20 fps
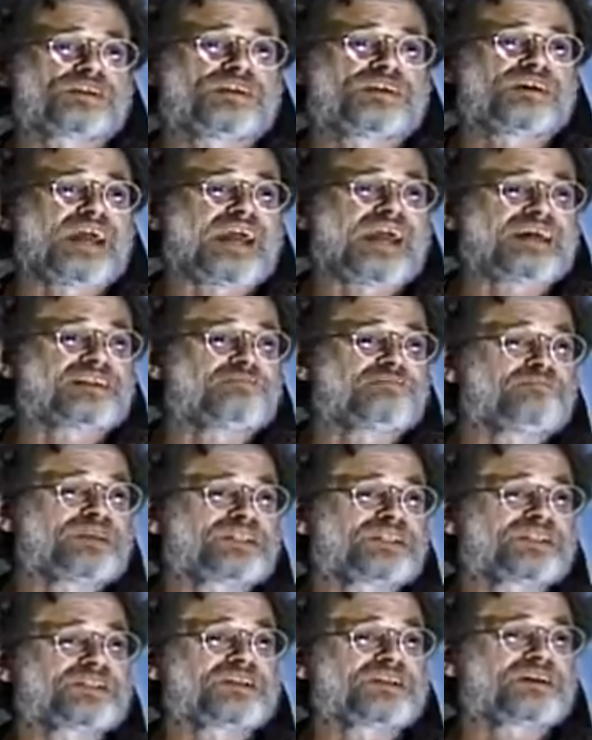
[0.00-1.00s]

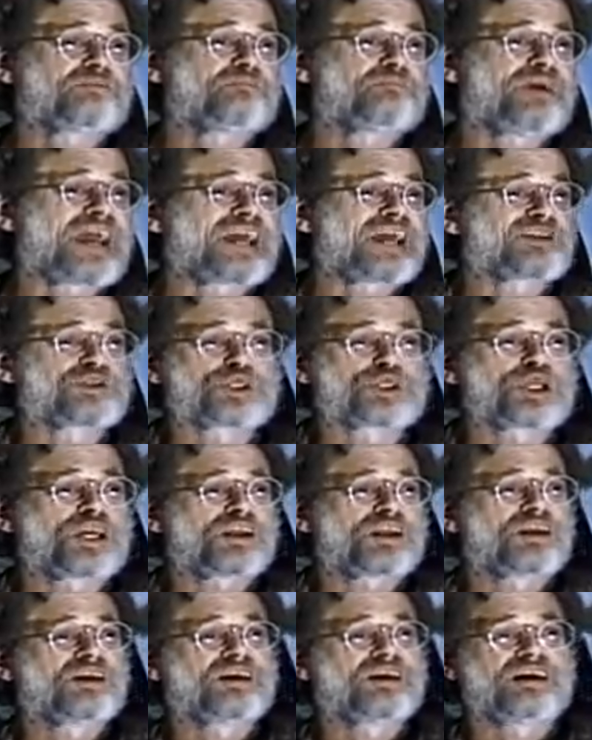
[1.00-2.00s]
animistic
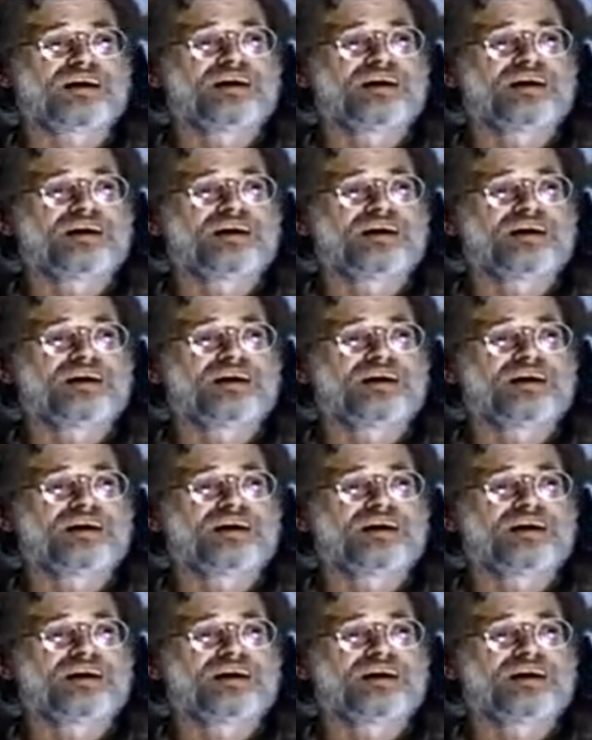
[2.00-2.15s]
magic,